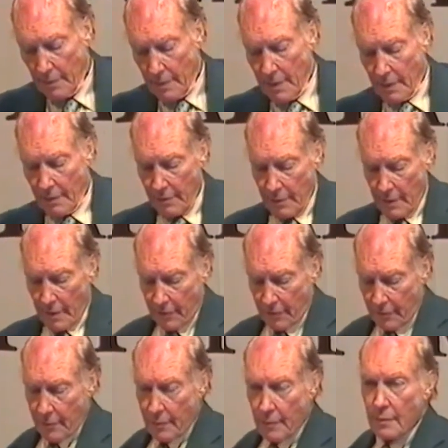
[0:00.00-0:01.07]
The next
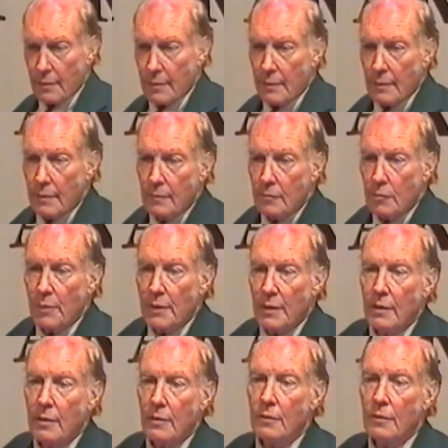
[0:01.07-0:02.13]
election will be a
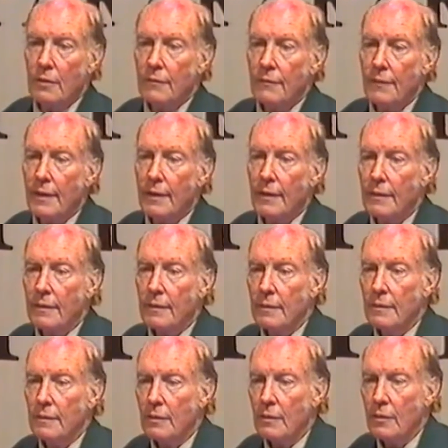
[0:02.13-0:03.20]
glorified
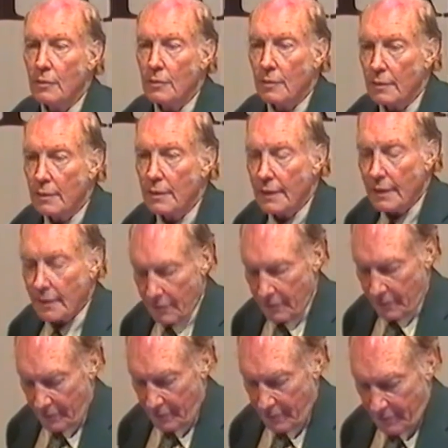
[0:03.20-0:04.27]
local
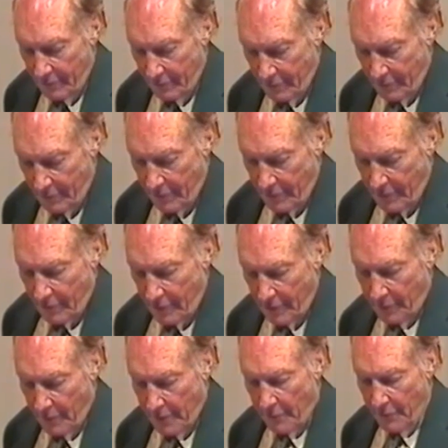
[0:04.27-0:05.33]
election.
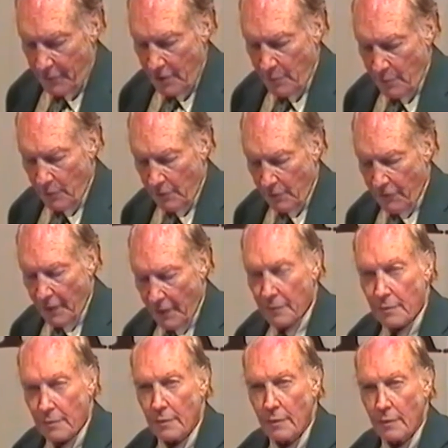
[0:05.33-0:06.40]
It will have no more
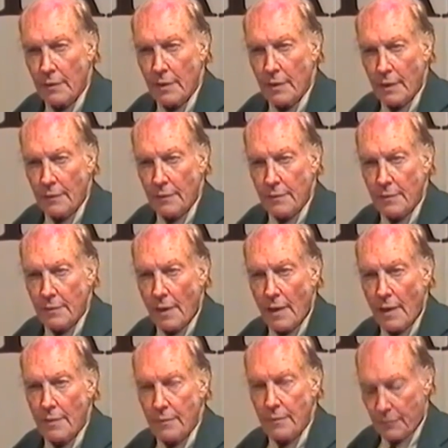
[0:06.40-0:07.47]
effect on the
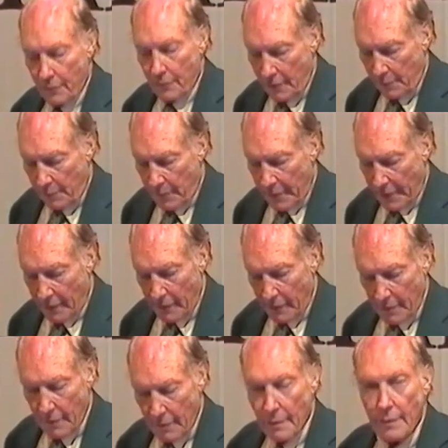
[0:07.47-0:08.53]
exercise of real
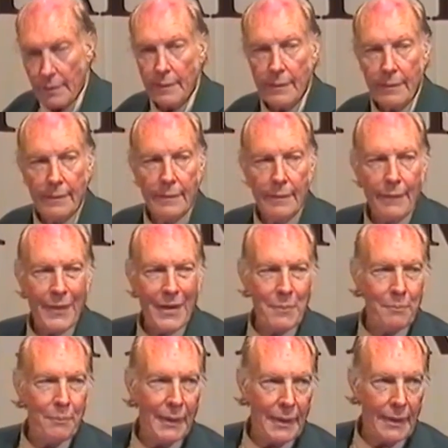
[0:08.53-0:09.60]
power than a
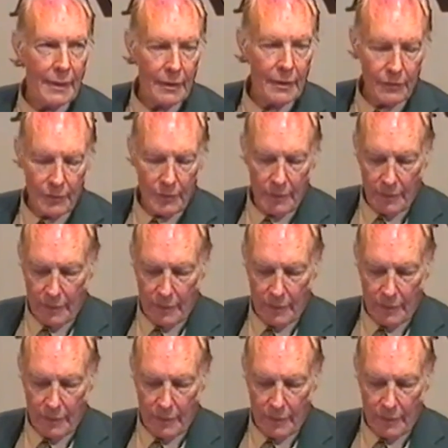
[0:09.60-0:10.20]
by-election.